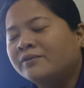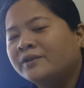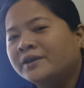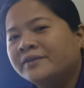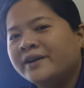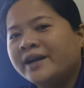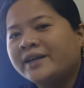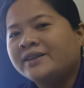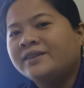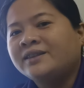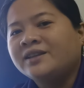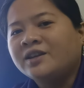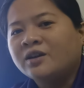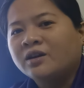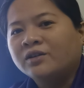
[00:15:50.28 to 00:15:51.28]

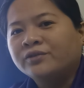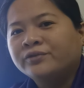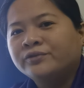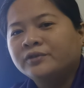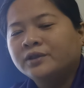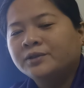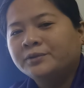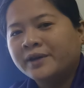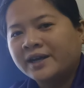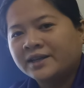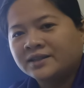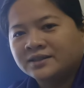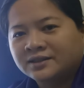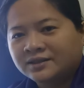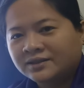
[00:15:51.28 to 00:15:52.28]
variety of
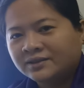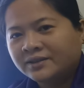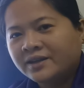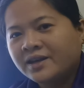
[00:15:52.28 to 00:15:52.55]
rice,